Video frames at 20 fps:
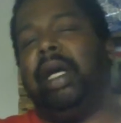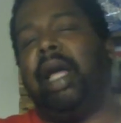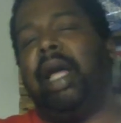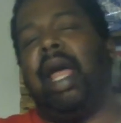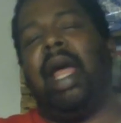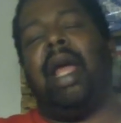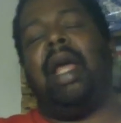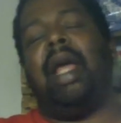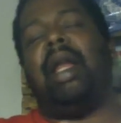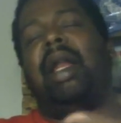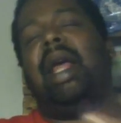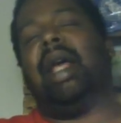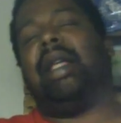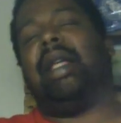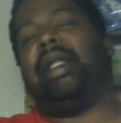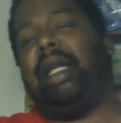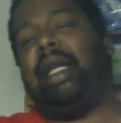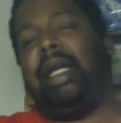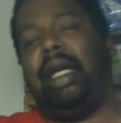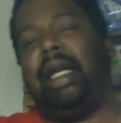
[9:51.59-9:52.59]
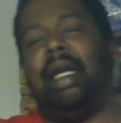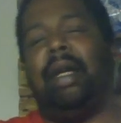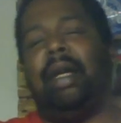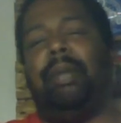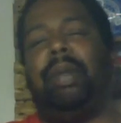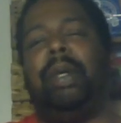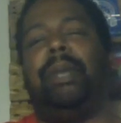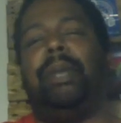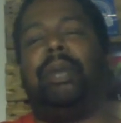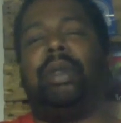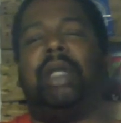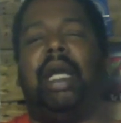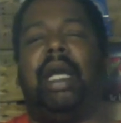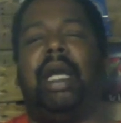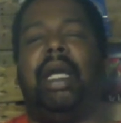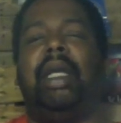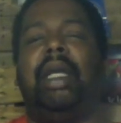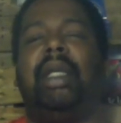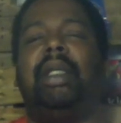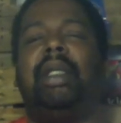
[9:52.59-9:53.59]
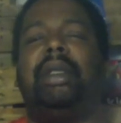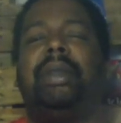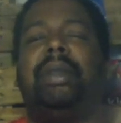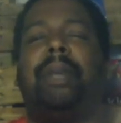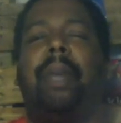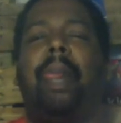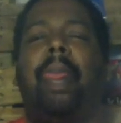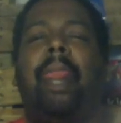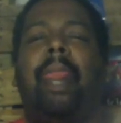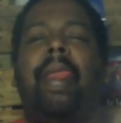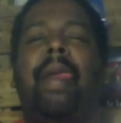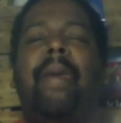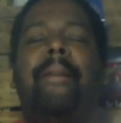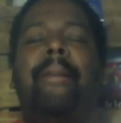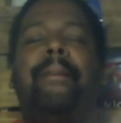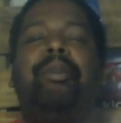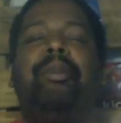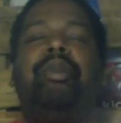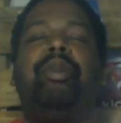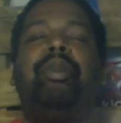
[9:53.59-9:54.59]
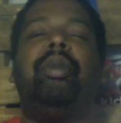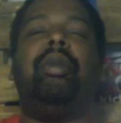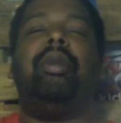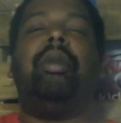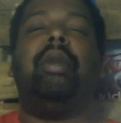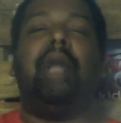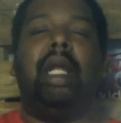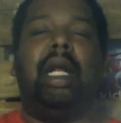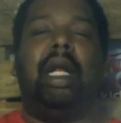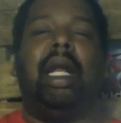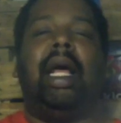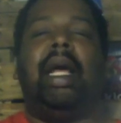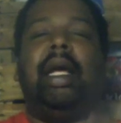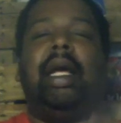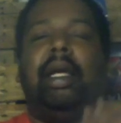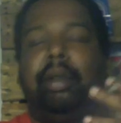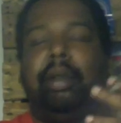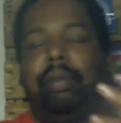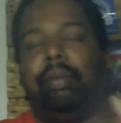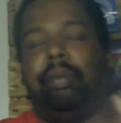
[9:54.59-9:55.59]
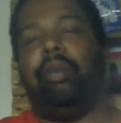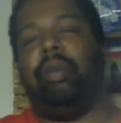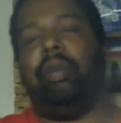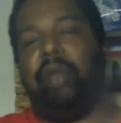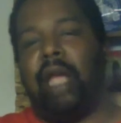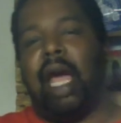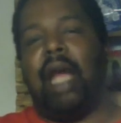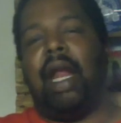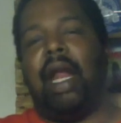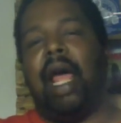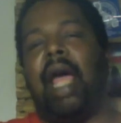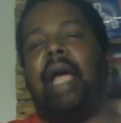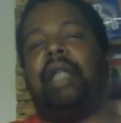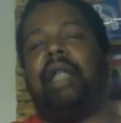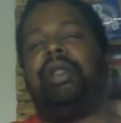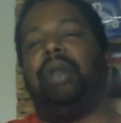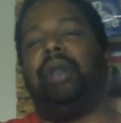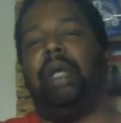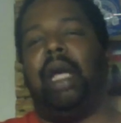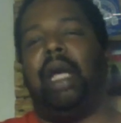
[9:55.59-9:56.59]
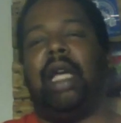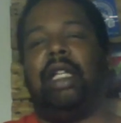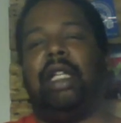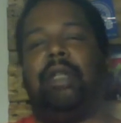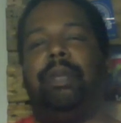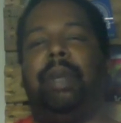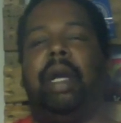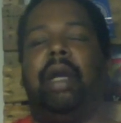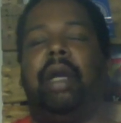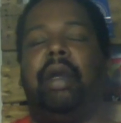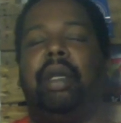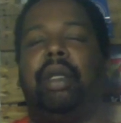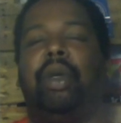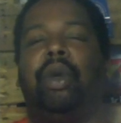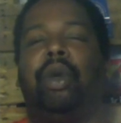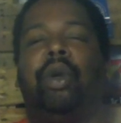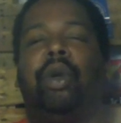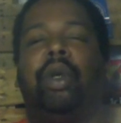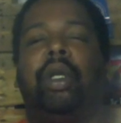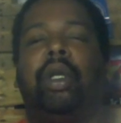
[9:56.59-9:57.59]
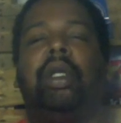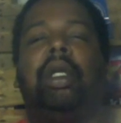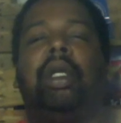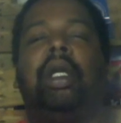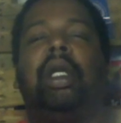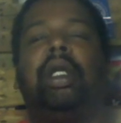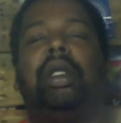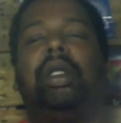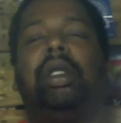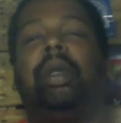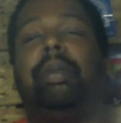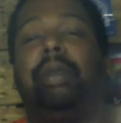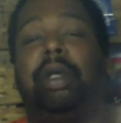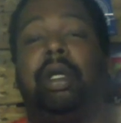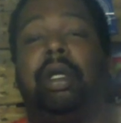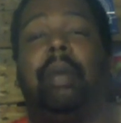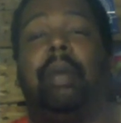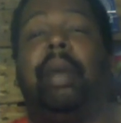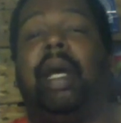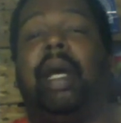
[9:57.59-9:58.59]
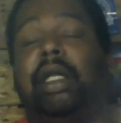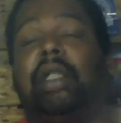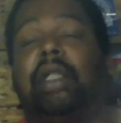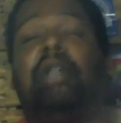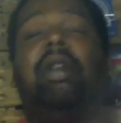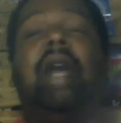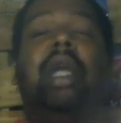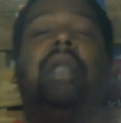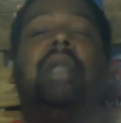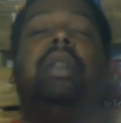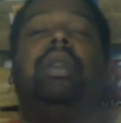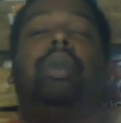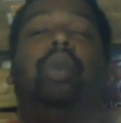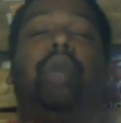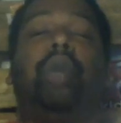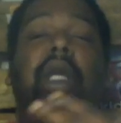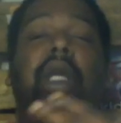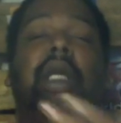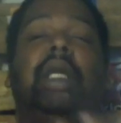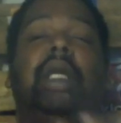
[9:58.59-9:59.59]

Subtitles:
And as they get into people's heads, like, that actually has bearing on some dumbass cracker with a